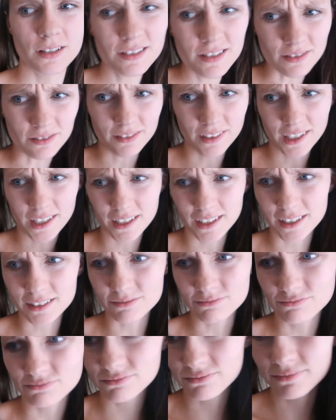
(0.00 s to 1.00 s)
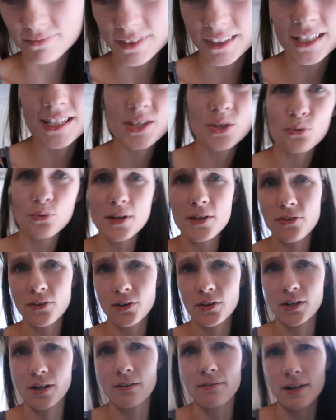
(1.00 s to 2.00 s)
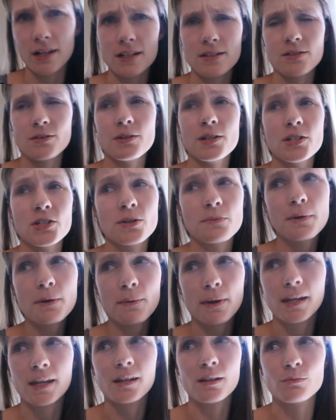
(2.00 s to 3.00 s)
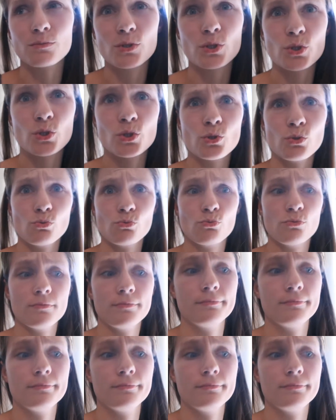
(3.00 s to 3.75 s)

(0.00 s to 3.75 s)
it's only it's three thirty already, so he should be waking up soon.